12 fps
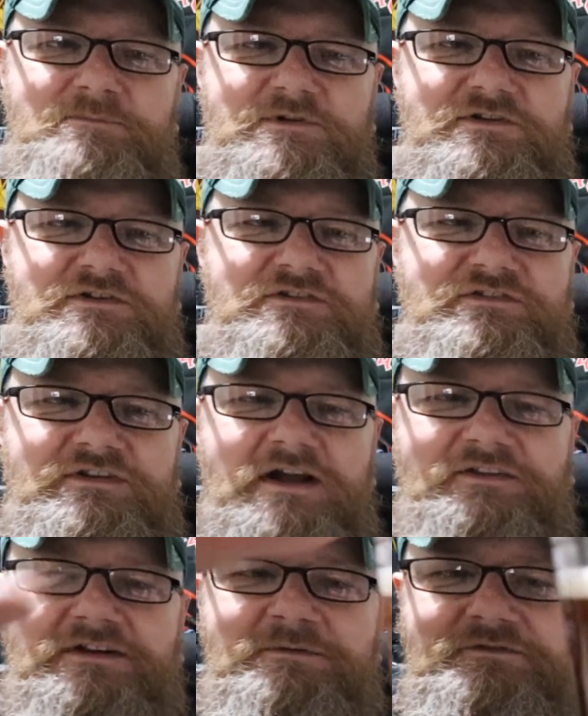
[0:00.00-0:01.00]
But you can see,
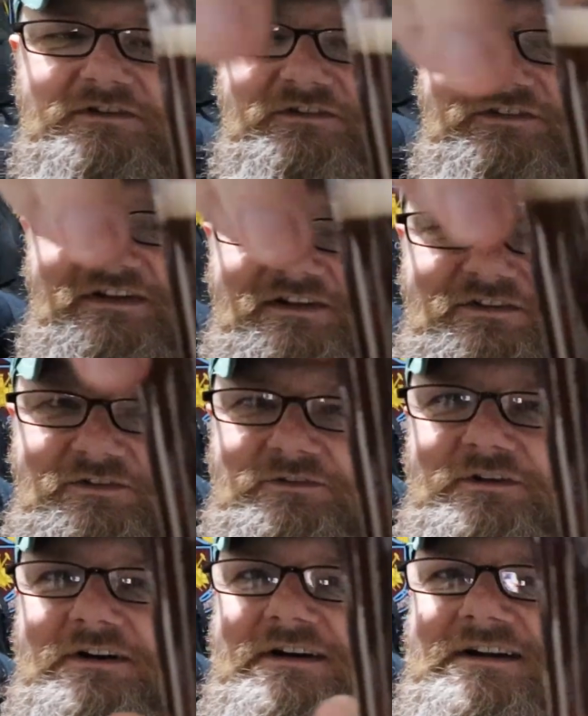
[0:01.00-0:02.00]
I don't know if you can see this or
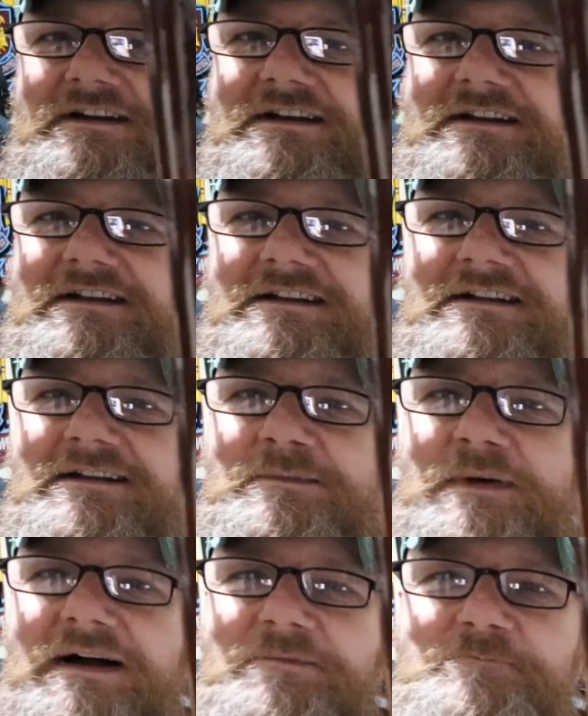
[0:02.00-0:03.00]
not,
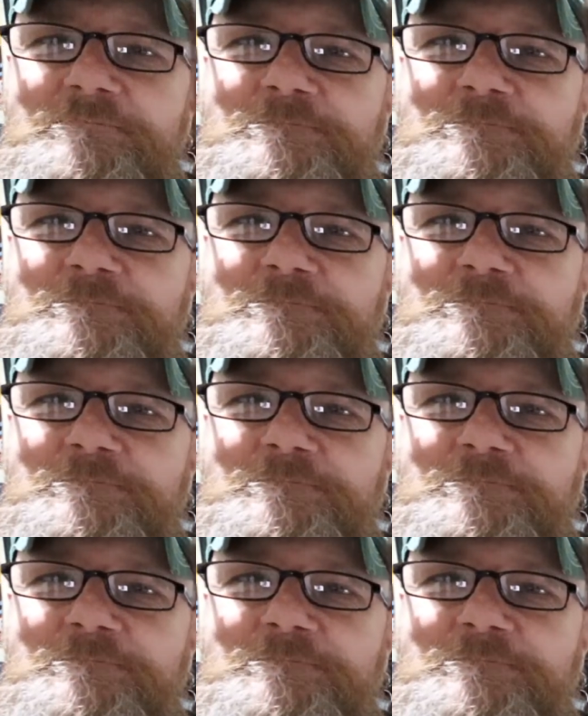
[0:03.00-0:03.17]
but